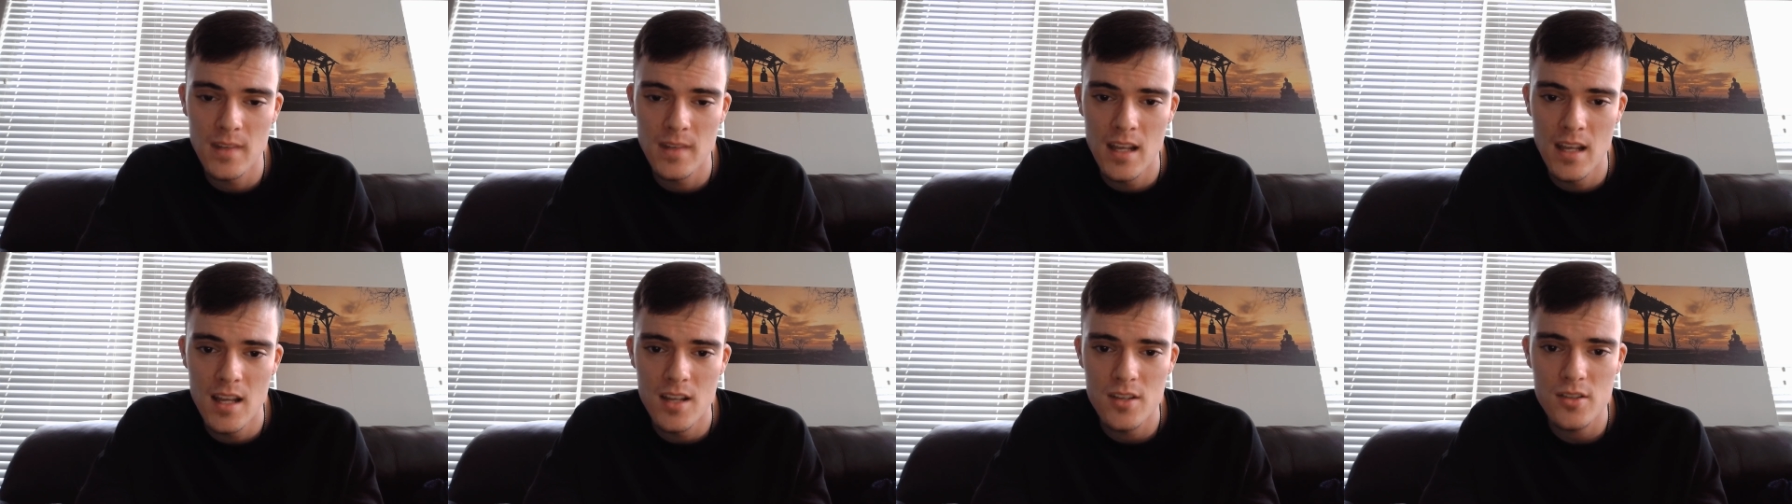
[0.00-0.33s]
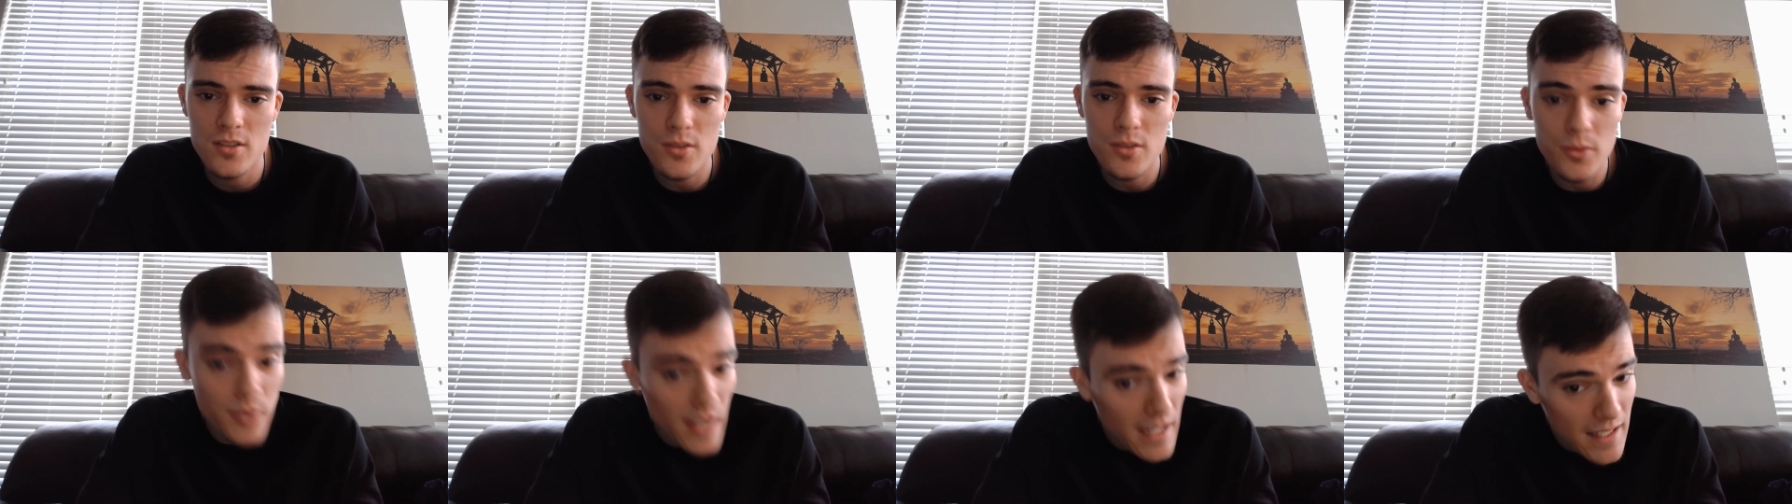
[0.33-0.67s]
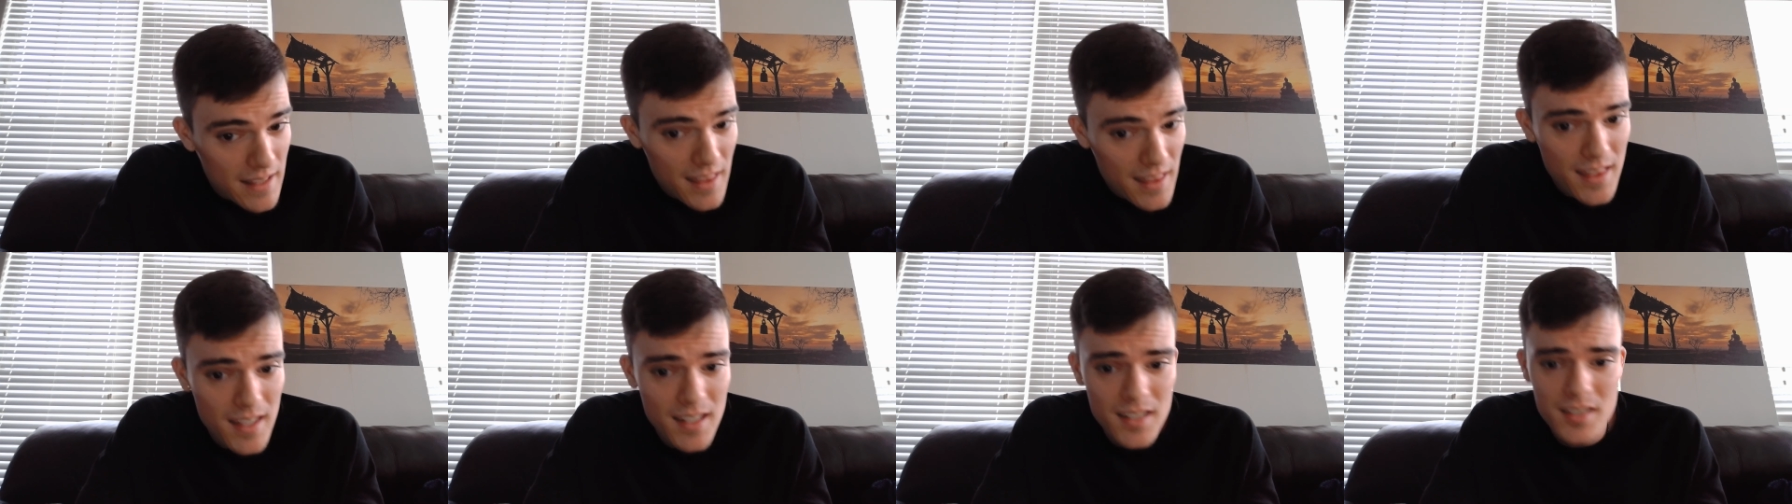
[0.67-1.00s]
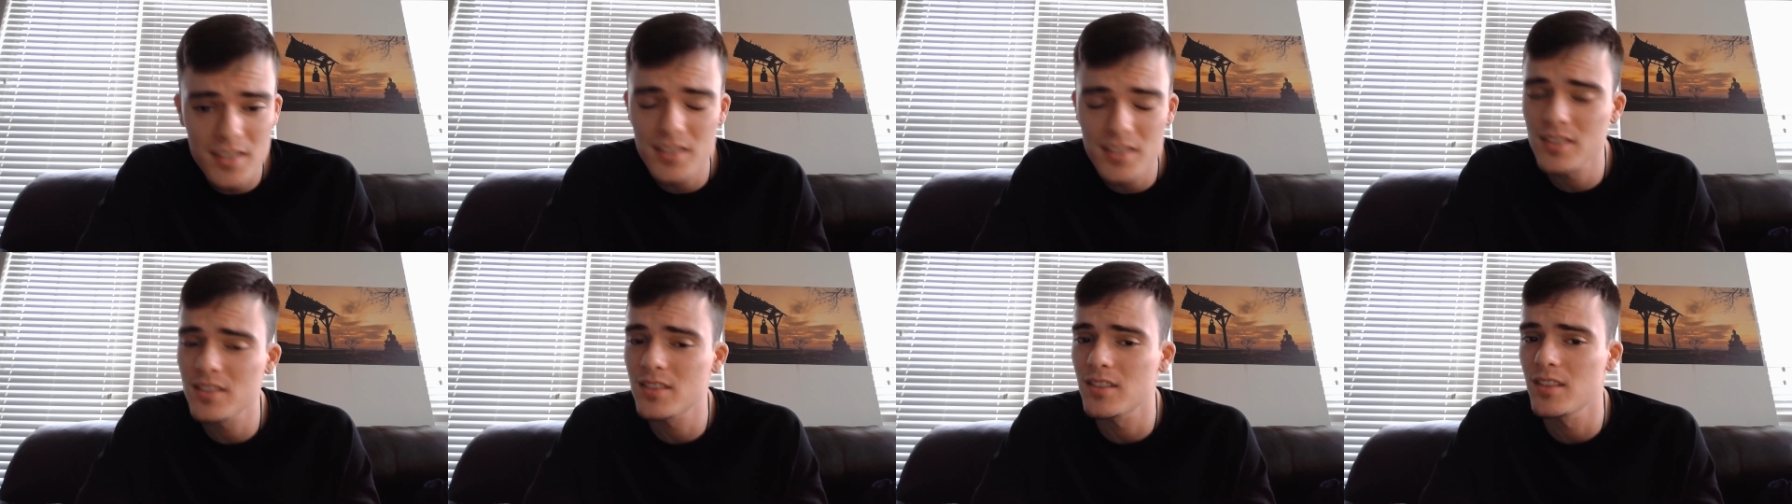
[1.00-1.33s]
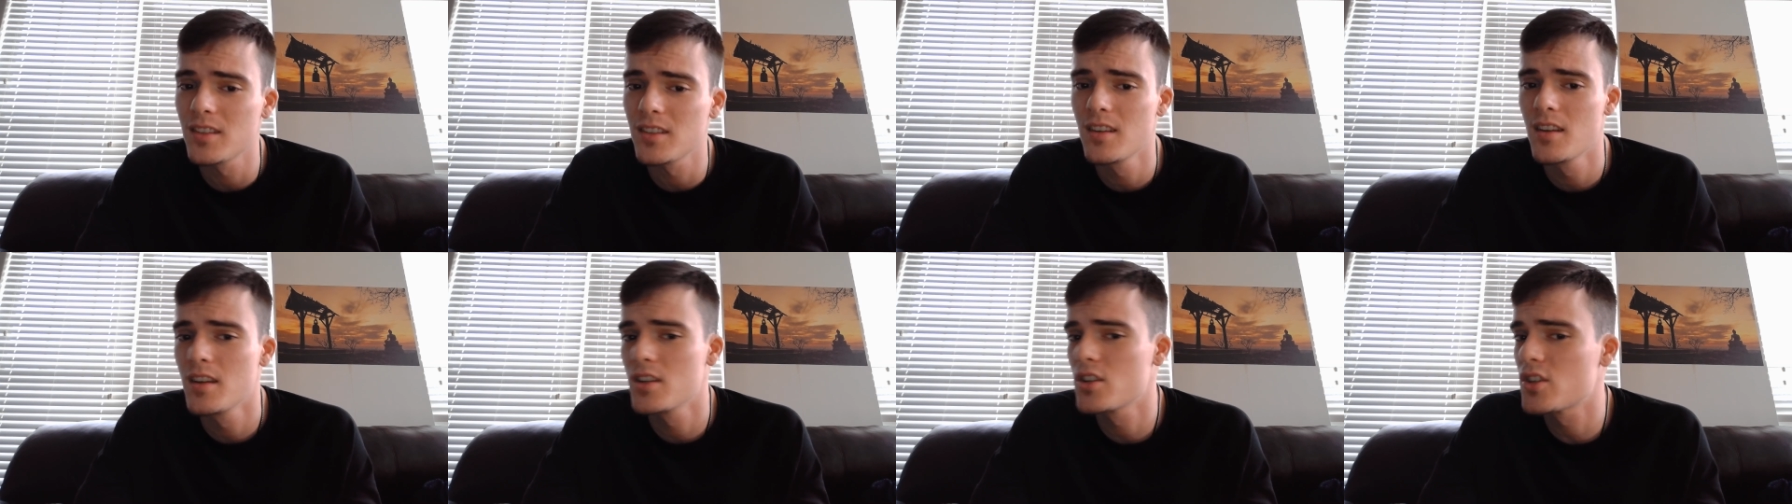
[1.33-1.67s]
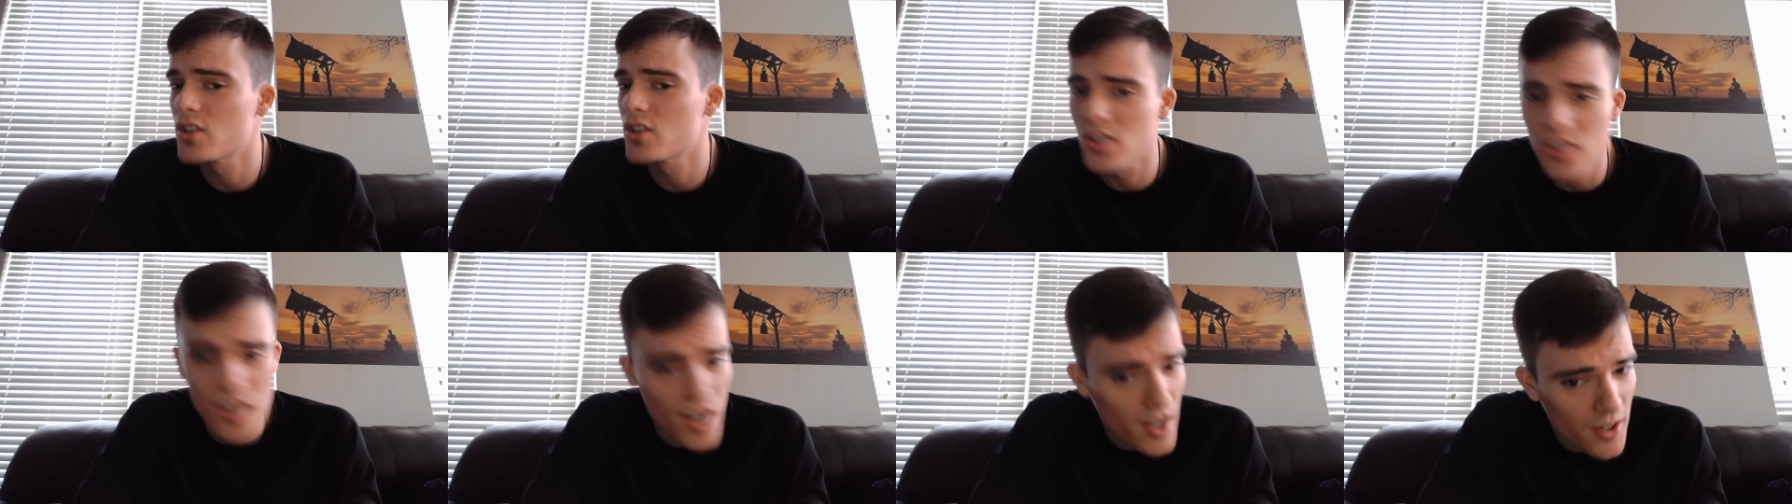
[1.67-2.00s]
So like this,
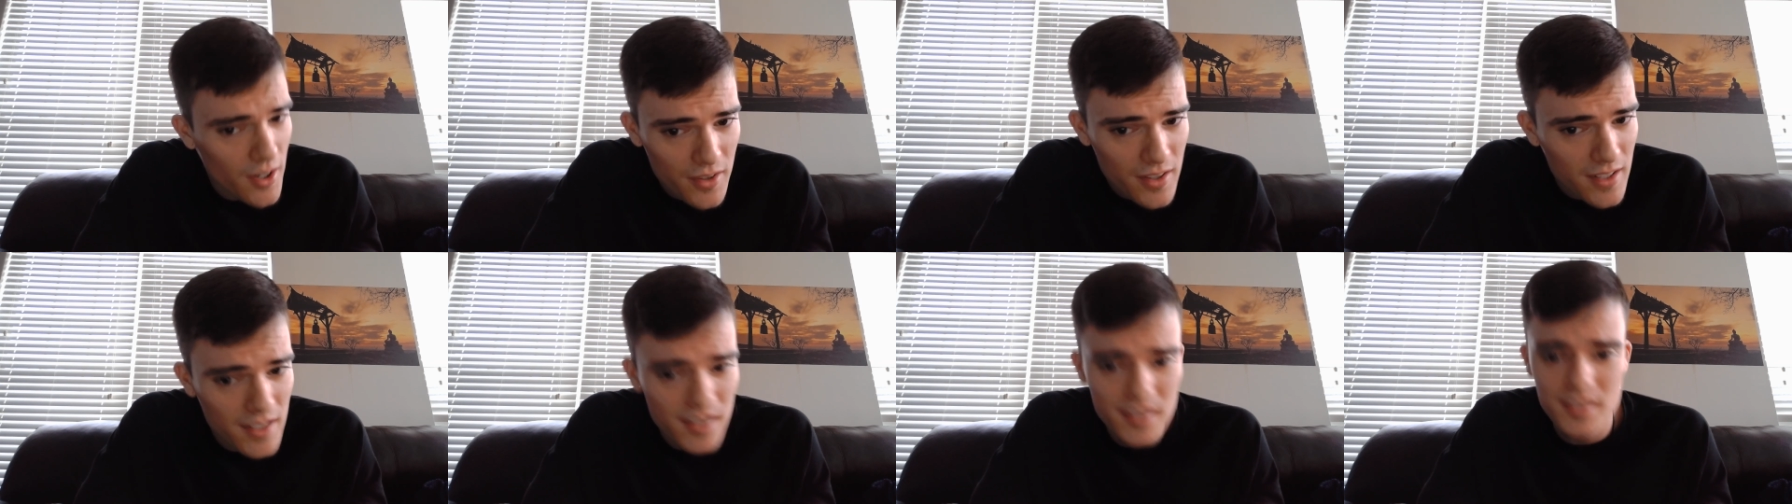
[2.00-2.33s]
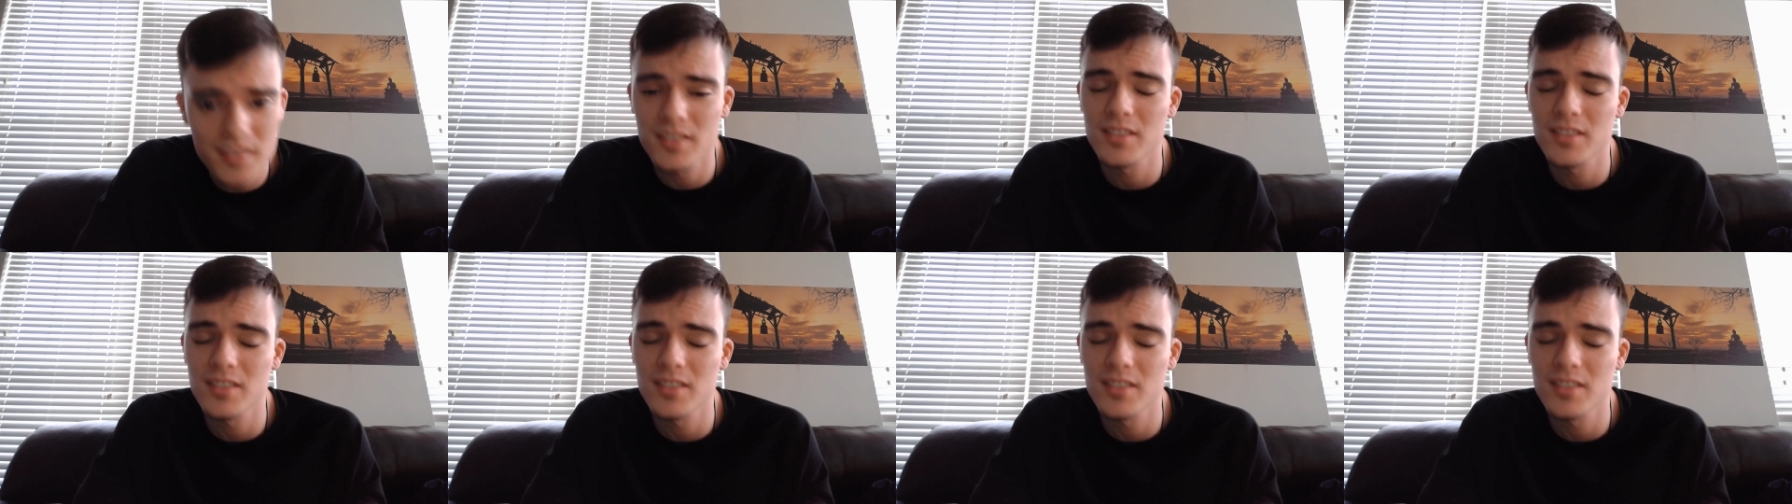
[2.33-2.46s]
share this,